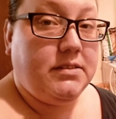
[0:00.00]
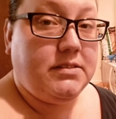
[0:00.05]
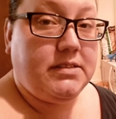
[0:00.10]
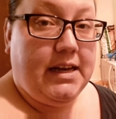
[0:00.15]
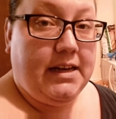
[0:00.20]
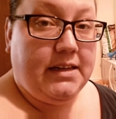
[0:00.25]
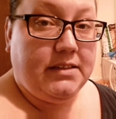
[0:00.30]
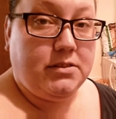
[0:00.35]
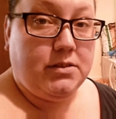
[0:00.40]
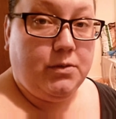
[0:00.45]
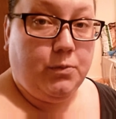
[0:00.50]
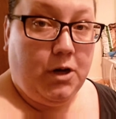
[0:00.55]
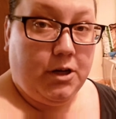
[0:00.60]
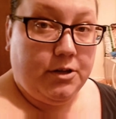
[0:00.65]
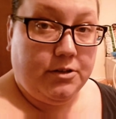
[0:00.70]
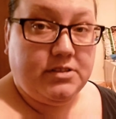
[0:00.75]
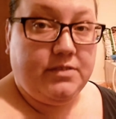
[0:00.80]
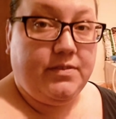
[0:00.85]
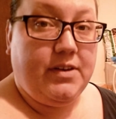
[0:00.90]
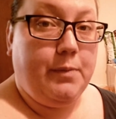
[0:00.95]
as the
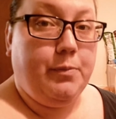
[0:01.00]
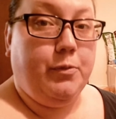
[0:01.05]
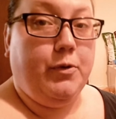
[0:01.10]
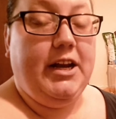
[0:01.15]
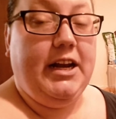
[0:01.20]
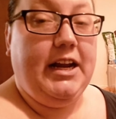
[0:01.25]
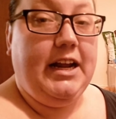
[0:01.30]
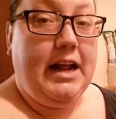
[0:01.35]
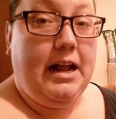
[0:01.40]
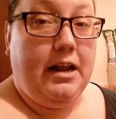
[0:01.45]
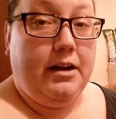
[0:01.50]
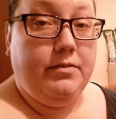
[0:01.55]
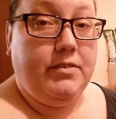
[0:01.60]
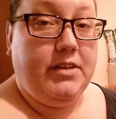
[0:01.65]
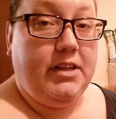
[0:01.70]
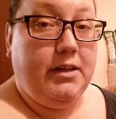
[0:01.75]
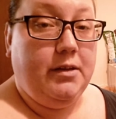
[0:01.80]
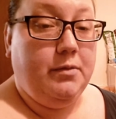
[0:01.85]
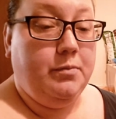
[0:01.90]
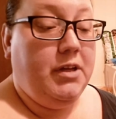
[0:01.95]
water's evaporating out of
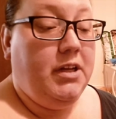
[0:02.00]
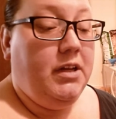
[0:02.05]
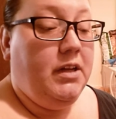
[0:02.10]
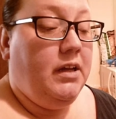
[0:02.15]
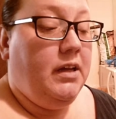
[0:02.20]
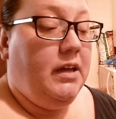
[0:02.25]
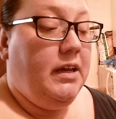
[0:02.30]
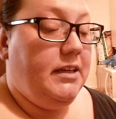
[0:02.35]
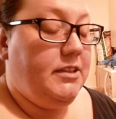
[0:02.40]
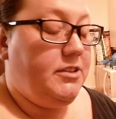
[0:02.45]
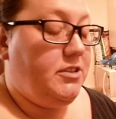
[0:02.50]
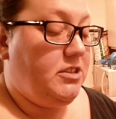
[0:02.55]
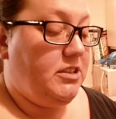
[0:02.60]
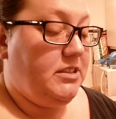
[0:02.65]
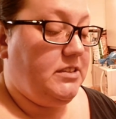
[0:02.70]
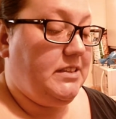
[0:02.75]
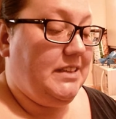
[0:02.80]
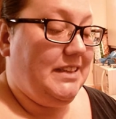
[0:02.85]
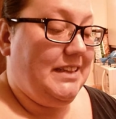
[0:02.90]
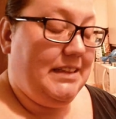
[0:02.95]
them, it's
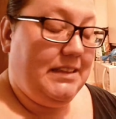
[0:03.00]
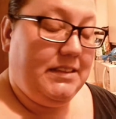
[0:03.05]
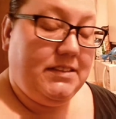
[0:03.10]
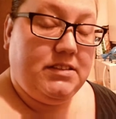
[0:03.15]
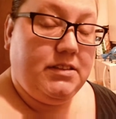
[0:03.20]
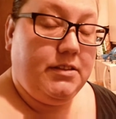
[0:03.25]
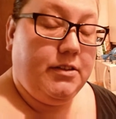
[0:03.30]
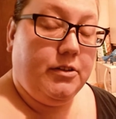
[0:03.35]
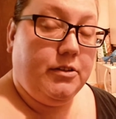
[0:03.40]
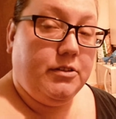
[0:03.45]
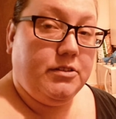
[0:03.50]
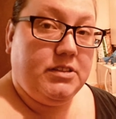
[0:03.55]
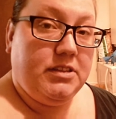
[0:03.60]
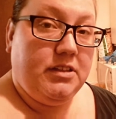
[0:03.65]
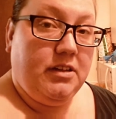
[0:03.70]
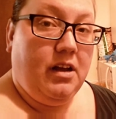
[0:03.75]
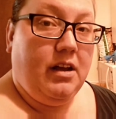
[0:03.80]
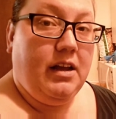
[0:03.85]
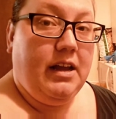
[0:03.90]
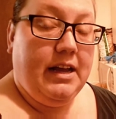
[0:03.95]
just easier to
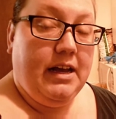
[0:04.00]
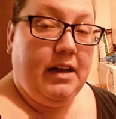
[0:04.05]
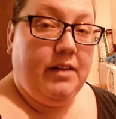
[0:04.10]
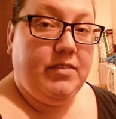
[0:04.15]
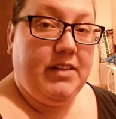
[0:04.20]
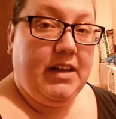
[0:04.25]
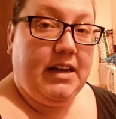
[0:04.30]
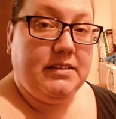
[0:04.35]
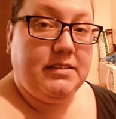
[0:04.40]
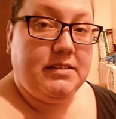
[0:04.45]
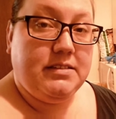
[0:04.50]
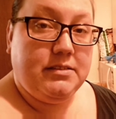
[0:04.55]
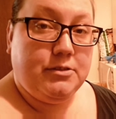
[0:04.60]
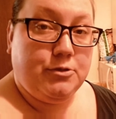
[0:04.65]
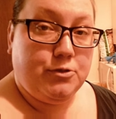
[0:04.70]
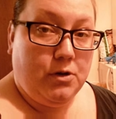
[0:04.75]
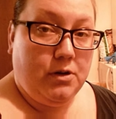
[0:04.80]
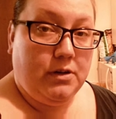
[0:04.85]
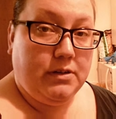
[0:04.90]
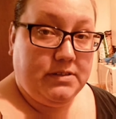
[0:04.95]
not have that
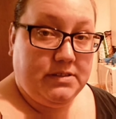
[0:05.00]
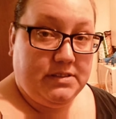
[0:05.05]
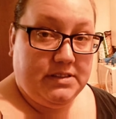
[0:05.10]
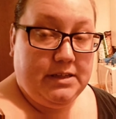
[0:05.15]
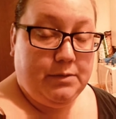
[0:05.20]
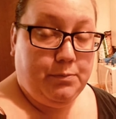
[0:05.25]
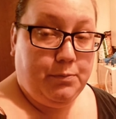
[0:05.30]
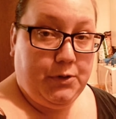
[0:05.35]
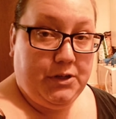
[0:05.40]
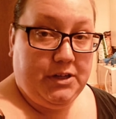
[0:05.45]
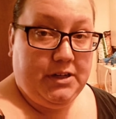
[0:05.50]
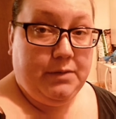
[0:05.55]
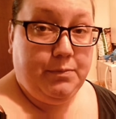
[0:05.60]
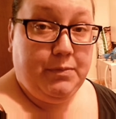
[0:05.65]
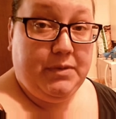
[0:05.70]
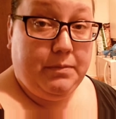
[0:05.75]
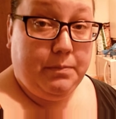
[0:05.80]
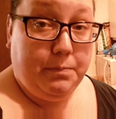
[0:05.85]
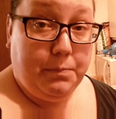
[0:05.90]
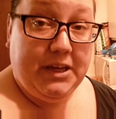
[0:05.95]
strong scent put in
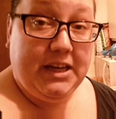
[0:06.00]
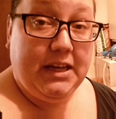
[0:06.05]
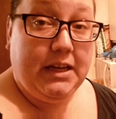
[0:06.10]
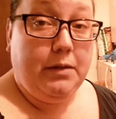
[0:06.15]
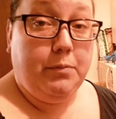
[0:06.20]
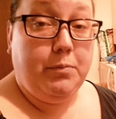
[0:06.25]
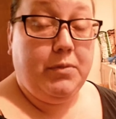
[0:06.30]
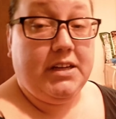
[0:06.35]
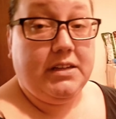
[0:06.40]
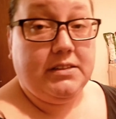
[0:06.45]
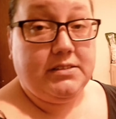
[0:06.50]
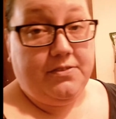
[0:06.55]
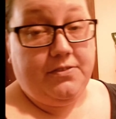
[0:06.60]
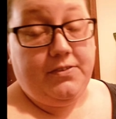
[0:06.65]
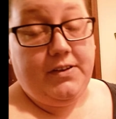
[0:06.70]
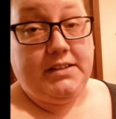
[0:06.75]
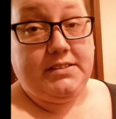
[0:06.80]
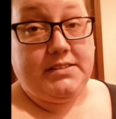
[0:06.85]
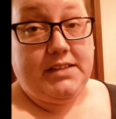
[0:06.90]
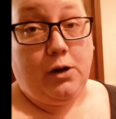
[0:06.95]
the beginning because it
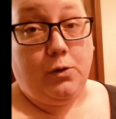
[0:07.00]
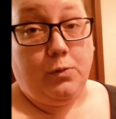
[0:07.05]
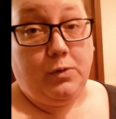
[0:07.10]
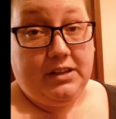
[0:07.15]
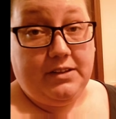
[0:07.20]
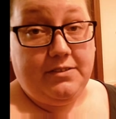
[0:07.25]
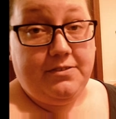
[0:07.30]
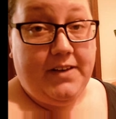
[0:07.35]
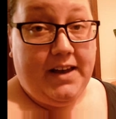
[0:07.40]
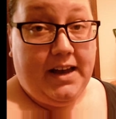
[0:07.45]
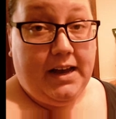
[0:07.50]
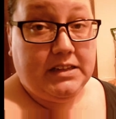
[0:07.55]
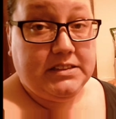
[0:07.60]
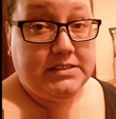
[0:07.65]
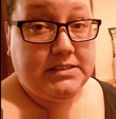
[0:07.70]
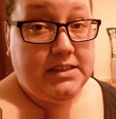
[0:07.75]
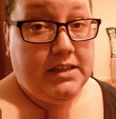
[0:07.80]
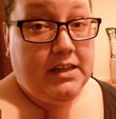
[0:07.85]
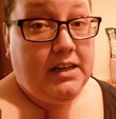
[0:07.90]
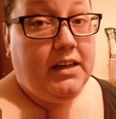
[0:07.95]
fades out really
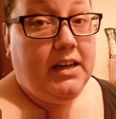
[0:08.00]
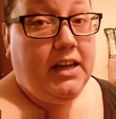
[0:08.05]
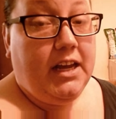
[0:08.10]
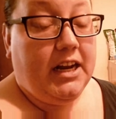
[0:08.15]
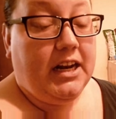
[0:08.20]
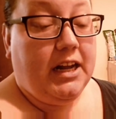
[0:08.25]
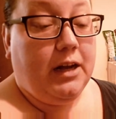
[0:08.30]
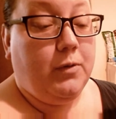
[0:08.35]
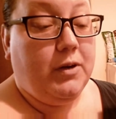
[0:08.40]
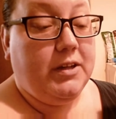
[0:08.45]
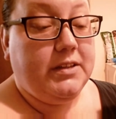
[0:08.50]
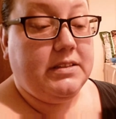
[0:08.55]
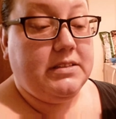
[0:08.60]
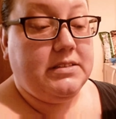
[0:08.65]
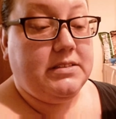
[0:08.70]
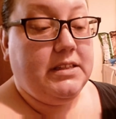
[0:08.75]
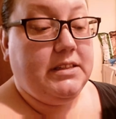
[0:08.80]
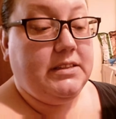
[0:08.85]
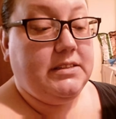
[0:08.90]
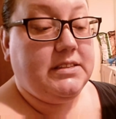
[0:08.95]
fast. And I want the
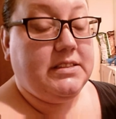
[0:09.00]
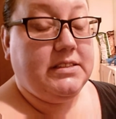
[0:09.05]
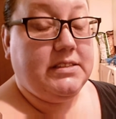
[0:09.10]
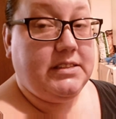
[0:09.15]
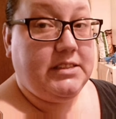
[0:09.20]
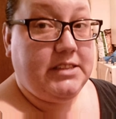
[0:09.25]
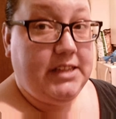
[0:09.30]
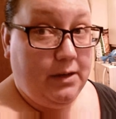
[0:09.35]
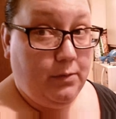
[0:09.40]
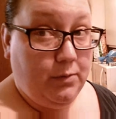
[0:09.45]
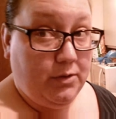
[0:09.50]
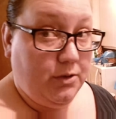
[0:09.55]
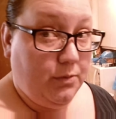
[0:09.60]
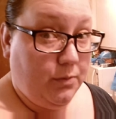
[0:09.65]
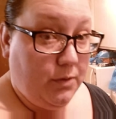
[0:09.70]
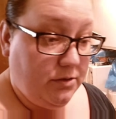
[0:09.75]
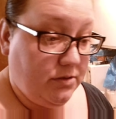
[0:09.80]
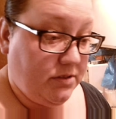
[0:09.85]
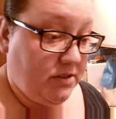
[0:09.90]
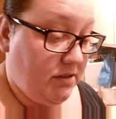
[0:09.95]
scent to stay with the
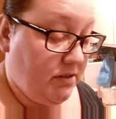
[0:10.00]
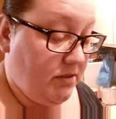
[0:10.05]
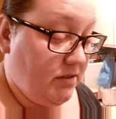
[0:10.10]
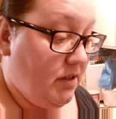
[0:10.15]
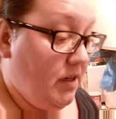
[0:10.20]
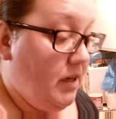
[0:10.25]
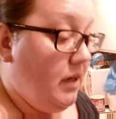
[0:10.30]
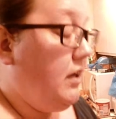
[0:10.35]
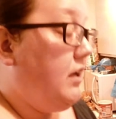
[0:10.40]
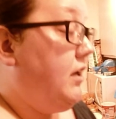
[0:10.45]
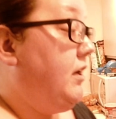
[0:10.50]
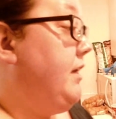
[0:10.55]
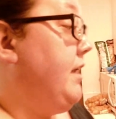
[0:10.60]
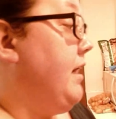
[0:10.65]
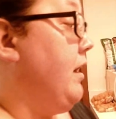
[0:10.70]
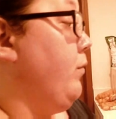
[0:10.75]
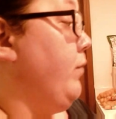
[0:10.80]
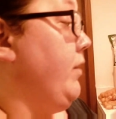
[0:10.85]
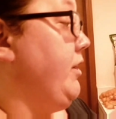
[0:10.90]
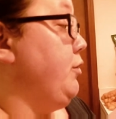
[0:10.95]
roses.
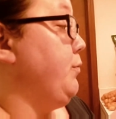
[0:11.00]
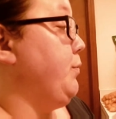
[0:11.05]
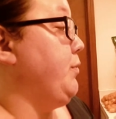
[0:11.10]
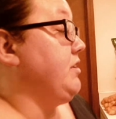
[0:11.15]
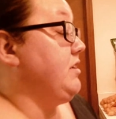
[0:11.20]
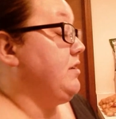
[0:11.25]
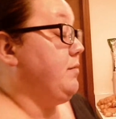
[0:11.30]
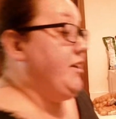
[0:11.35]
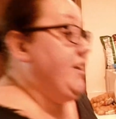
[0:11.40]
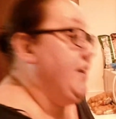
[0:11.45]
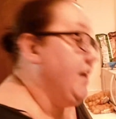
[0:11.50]
Now when you put them in the